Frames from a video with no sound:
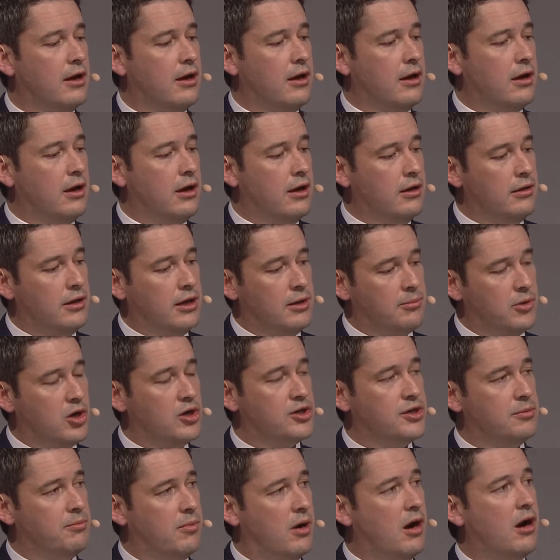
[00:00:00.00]
in the
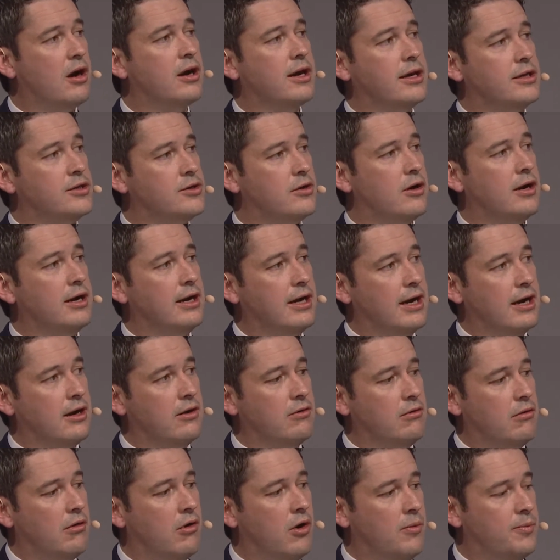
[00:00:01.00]
emerging markets right
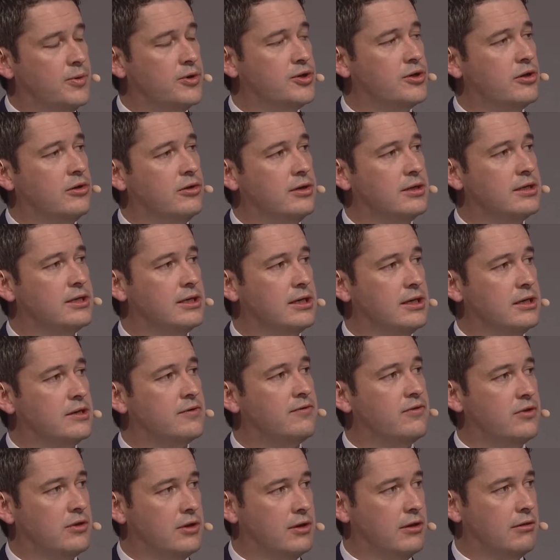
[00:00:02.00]
now, opportunities
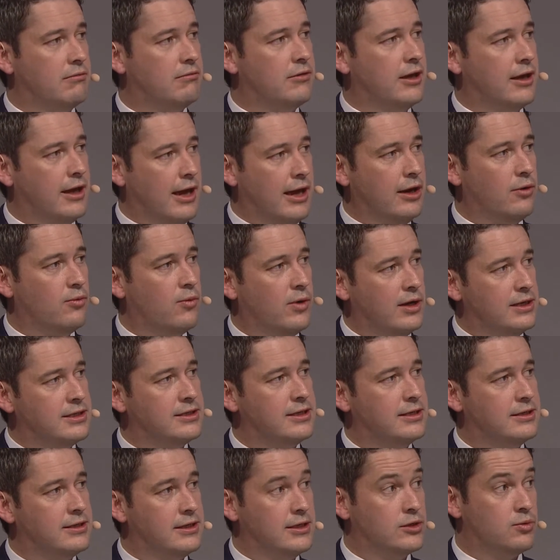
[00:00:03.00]
for the gateway
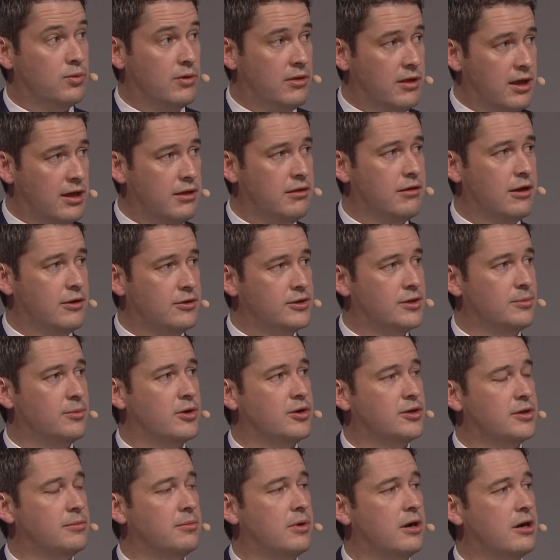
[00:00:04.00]
cities within those
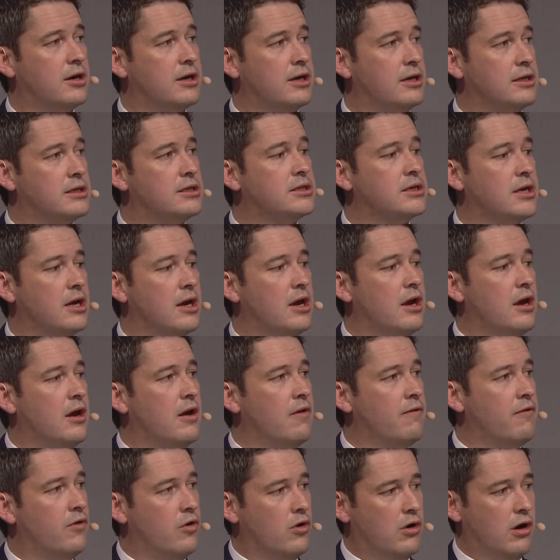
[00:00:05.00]
emerging markets
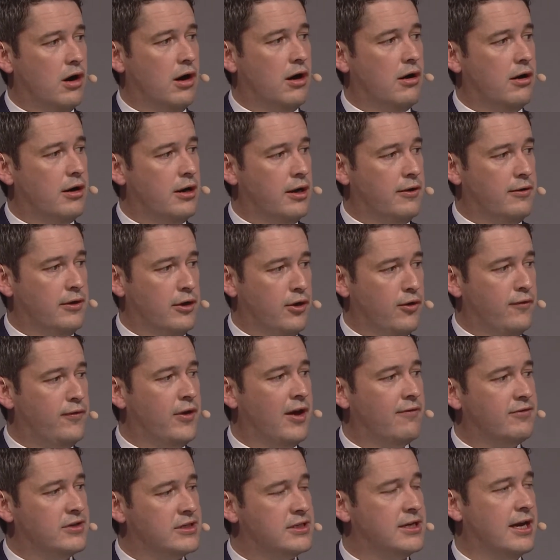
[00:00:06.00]
for, if you
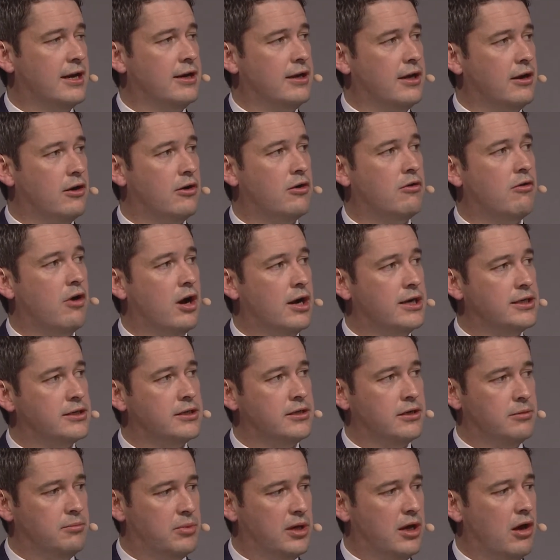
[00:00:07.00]
have a 10-year horizon
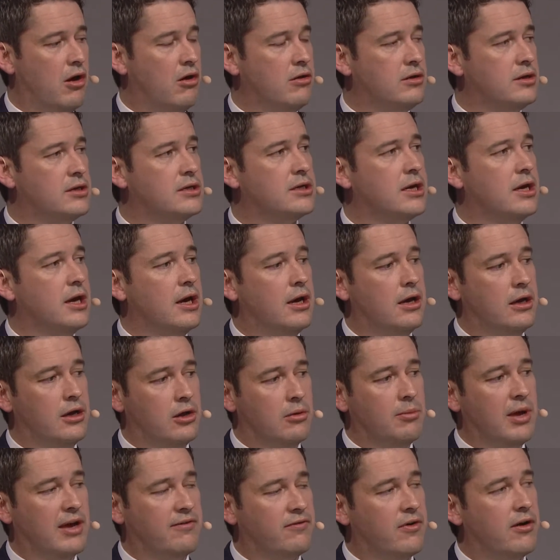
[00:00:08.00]
and beyond, you'll
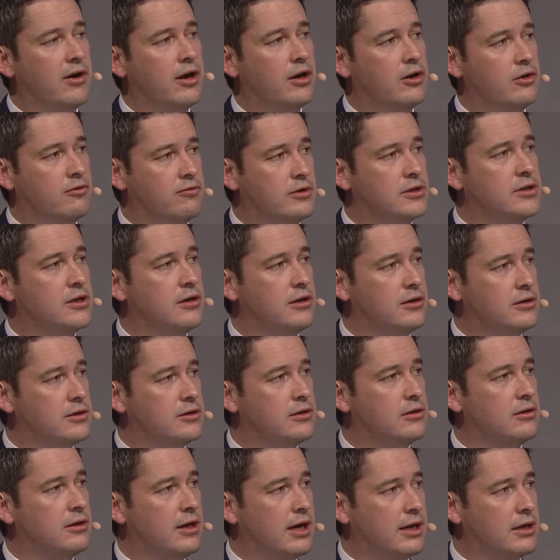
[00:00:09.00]
make very good returns
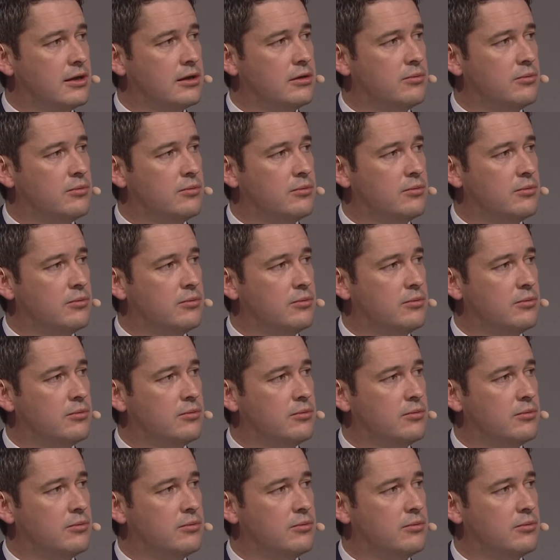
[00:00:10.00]
on that.